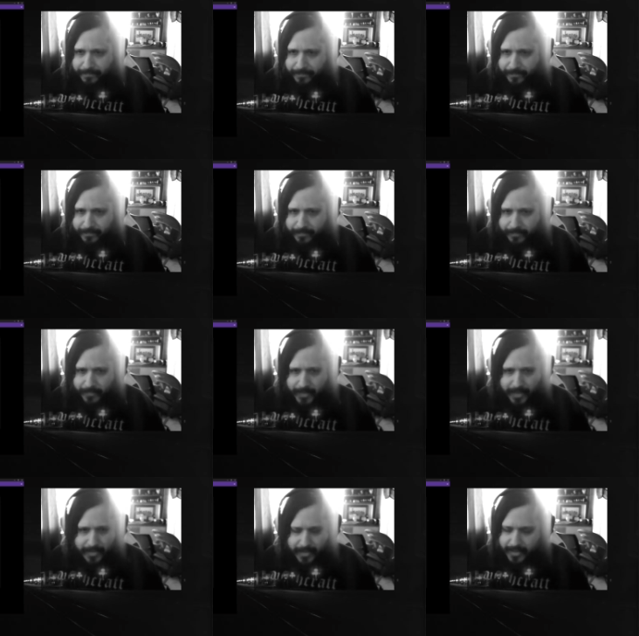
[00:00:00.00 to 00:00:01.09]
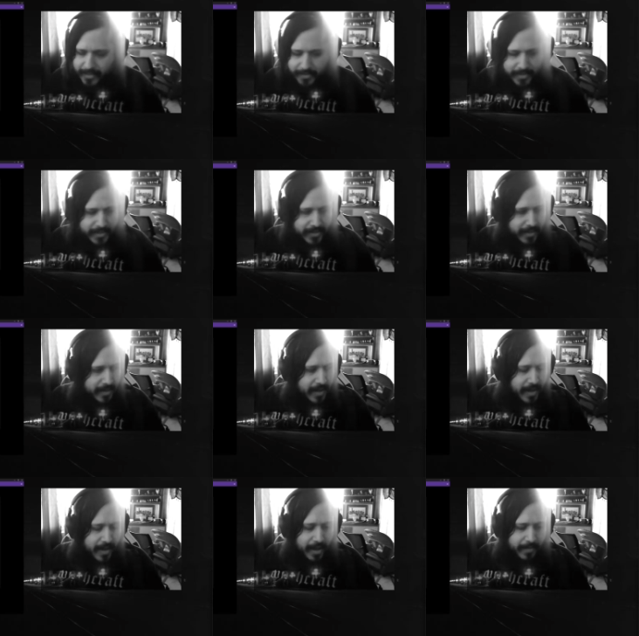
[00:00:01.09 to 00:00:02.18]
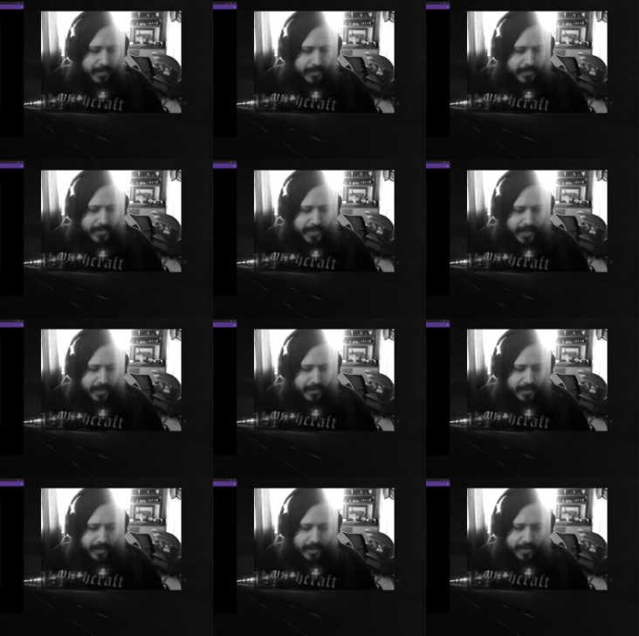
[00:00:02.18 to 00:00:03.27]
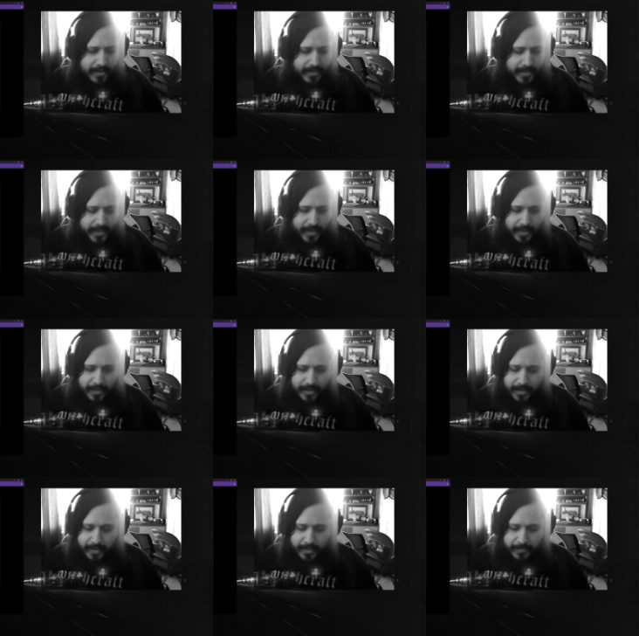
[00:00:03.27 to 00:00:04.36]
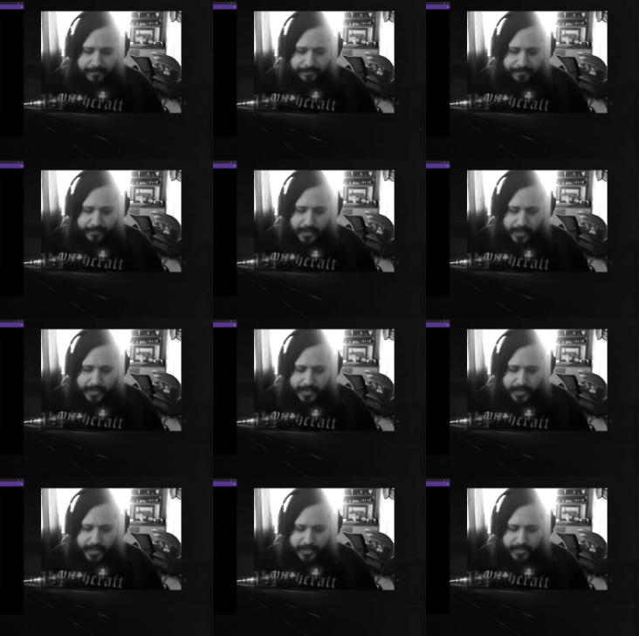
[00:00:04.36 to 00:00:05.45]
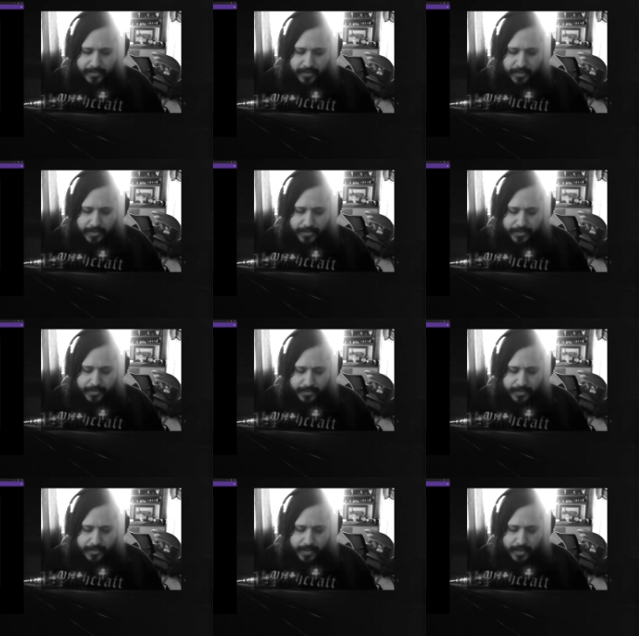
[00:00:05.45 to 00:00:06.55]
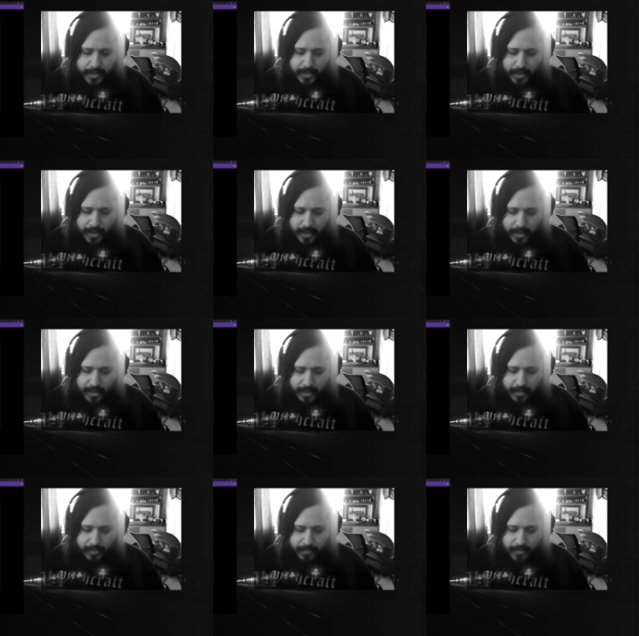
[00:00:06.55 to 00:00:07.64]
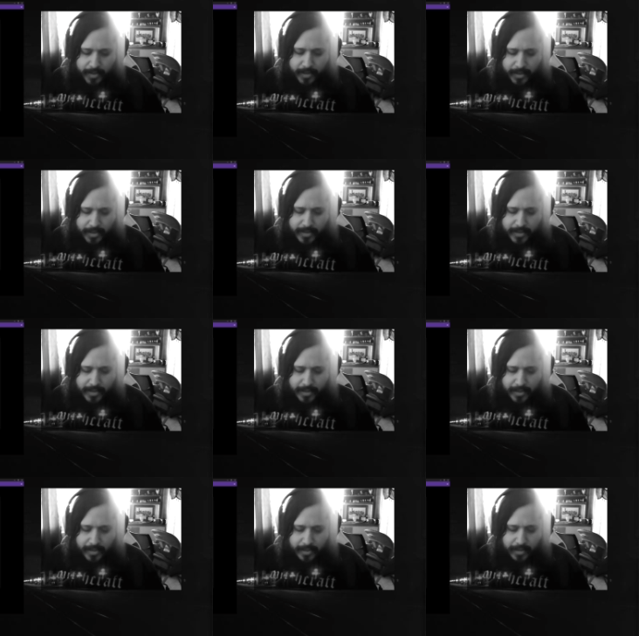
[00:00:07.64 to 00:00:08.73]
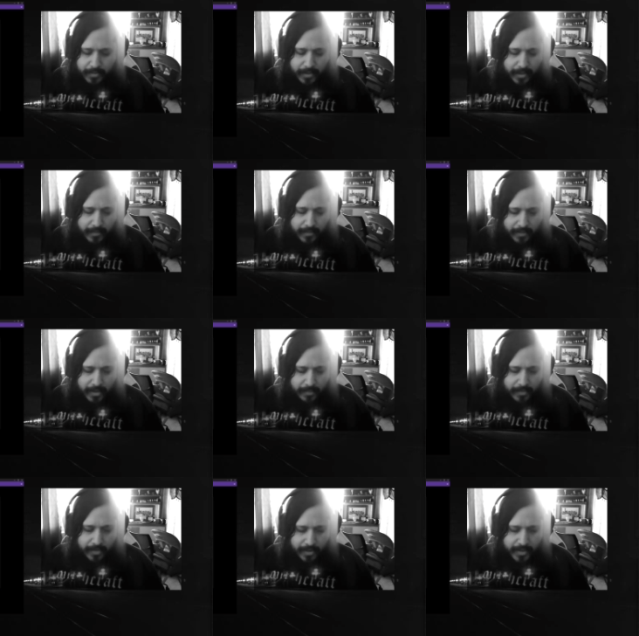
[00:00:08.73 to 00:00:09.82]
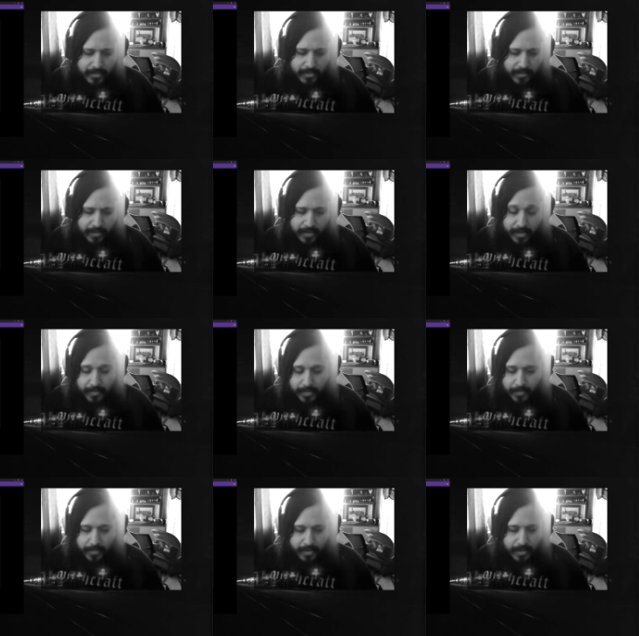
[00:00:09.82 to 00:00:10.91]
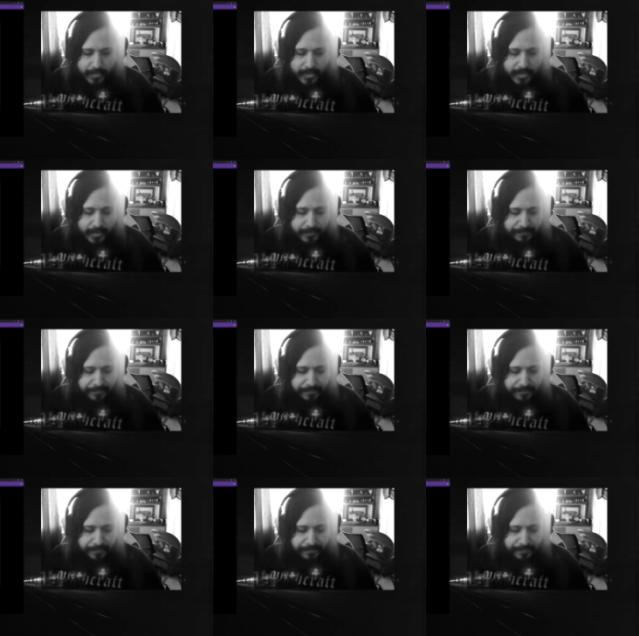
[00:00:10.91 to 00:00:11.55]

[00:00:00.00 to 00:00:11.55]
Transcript: Yeah, Tei's Tei, good. Tei's, Tei's um, good. I'm here with mm-hmm. Tei, and Tei um, is going to answer a few questions and we're going to get into the nitty gritty of a couple of things, whatever they're comfortable with, obviously.